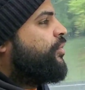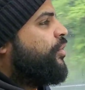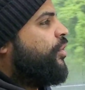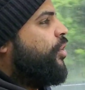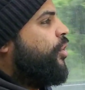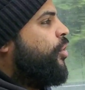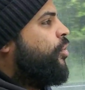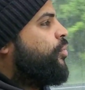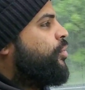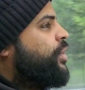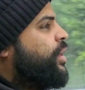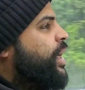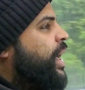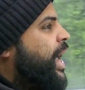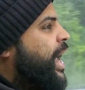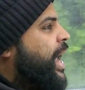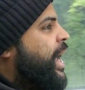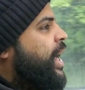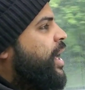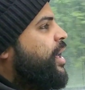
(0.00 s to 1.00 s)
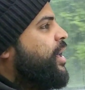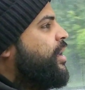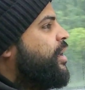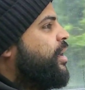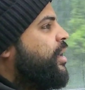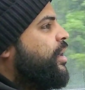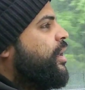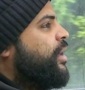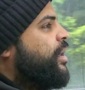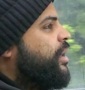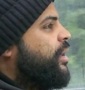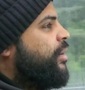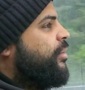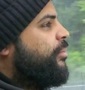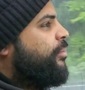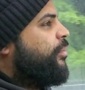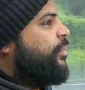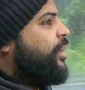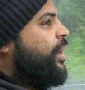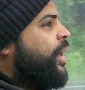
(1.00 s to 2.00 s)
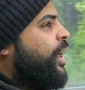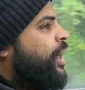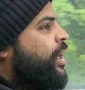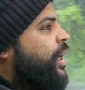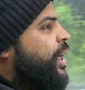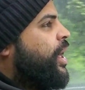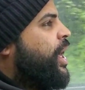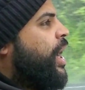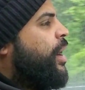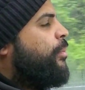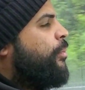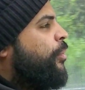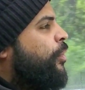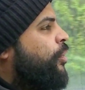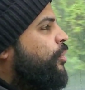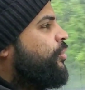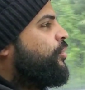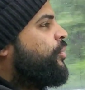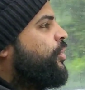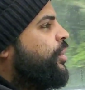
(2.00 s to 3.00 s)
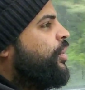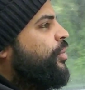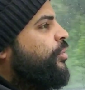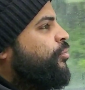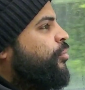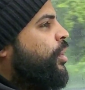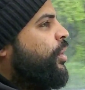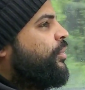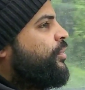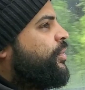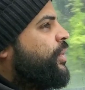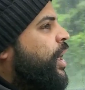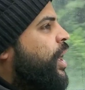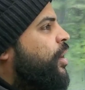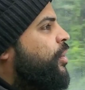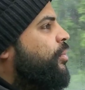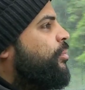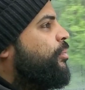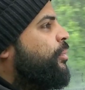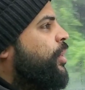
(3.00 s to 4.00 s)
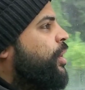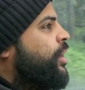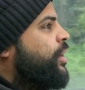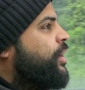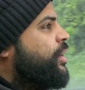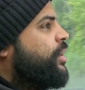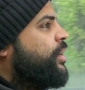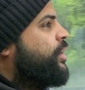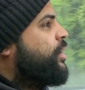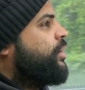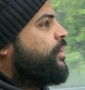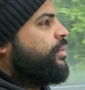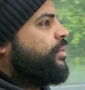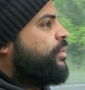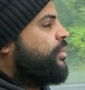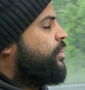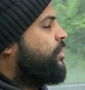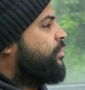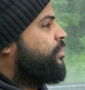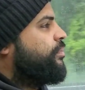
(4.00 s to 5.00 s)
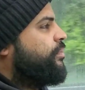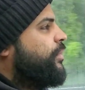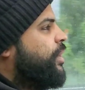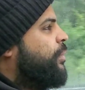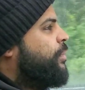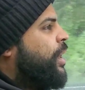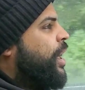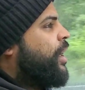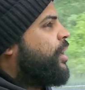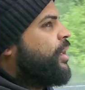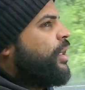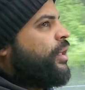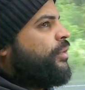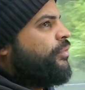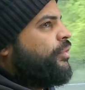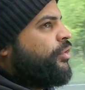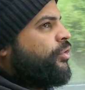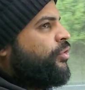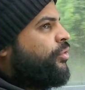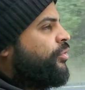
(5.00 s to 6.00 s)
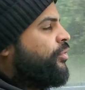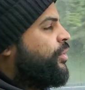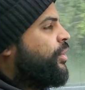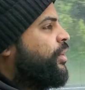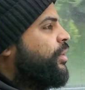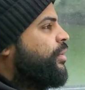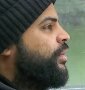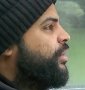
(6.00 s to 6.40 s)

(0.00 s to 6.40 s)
okay, and I got most of the rust out, but I'm not gonna even use it.